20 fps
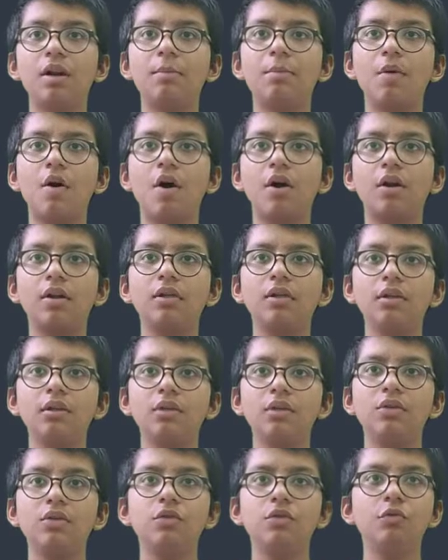model
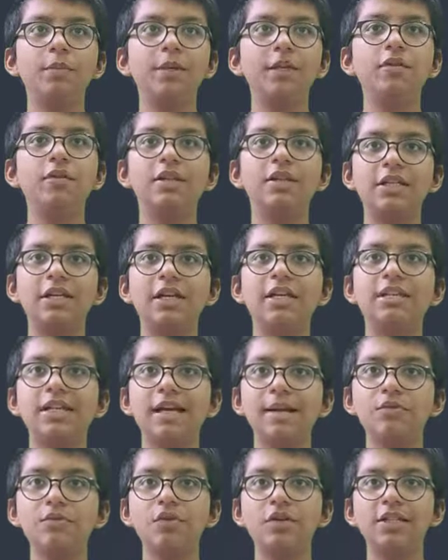to be 28
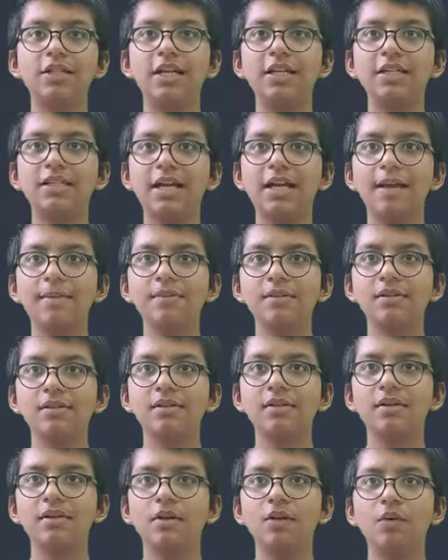times
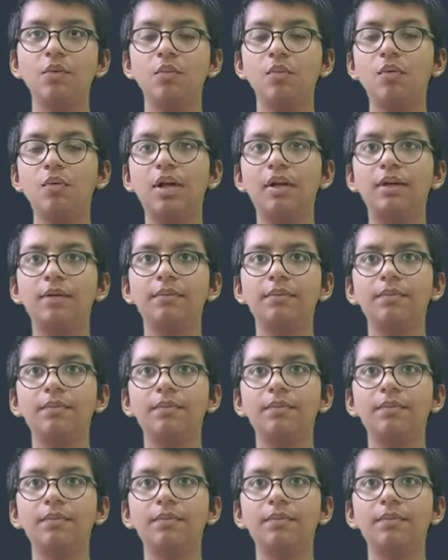1.